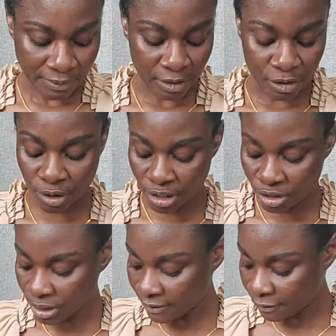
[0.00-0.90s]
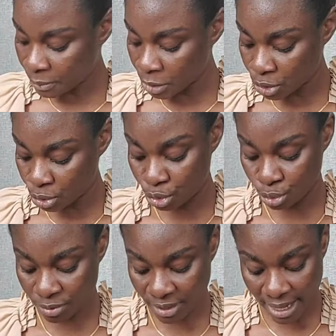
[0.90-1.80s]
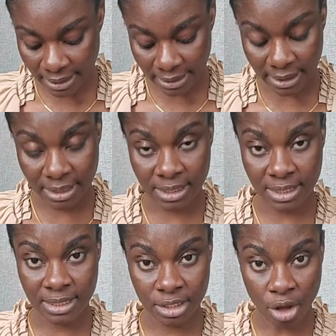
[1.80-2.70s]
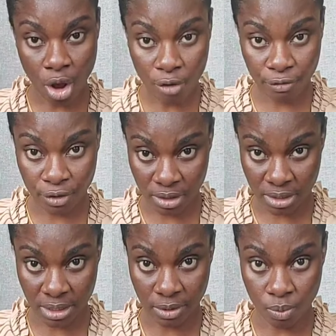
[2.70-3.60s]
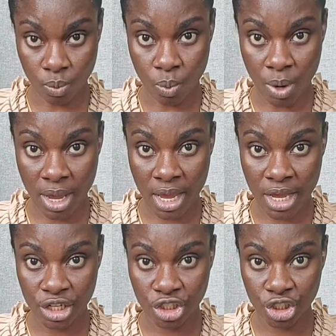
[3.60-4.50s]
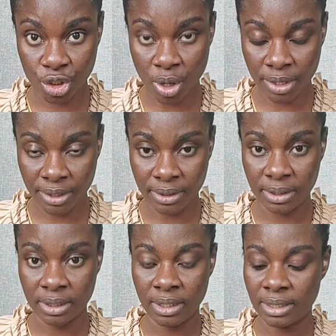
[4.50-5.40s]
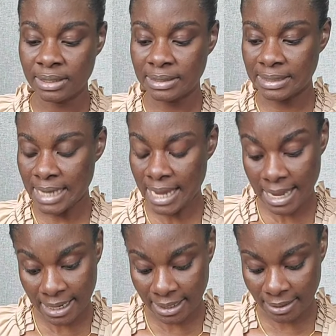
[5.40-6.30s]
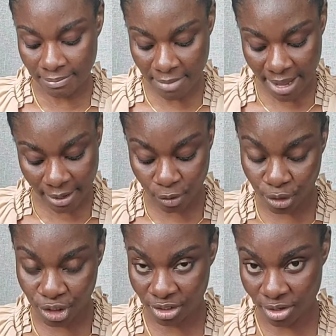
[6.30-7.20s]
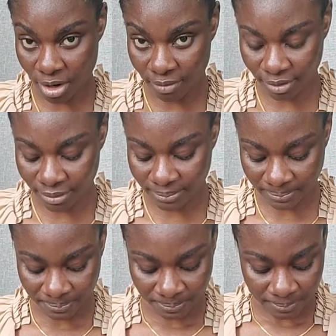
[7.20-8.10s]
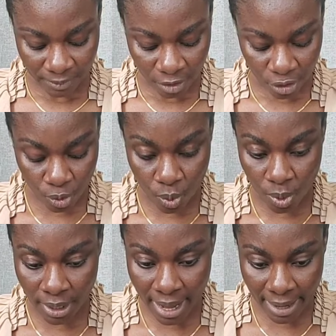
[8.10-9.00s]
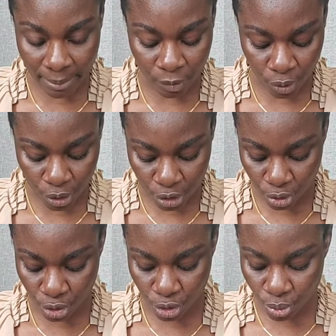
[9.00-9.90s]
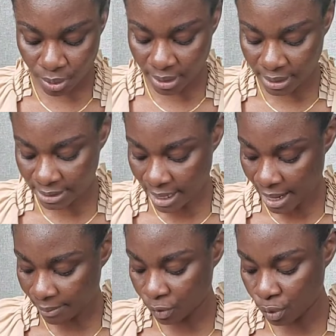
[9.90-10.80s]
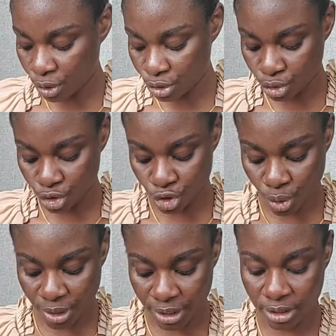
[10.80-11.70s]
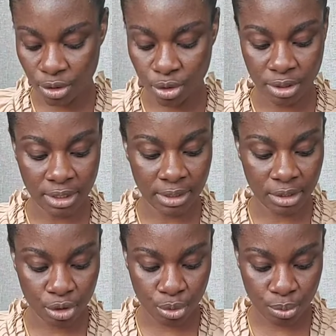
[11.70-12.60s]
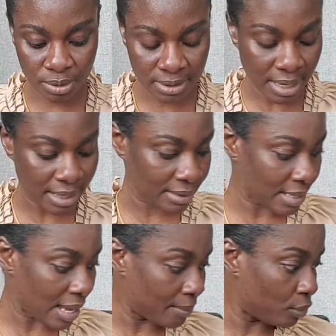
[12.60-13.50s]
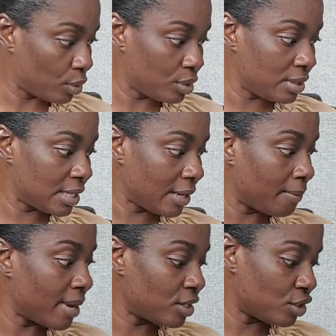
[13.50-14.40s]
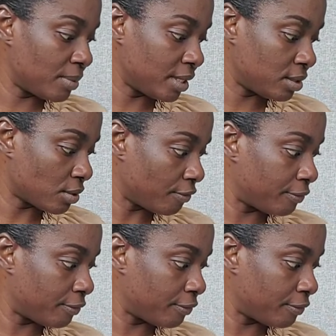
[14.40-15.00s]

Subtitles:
So in order for me to do that, this is obviously way shorter than my cushion cover. So what I am going to do is I'm going to join these two sides. I'm going to take measurements of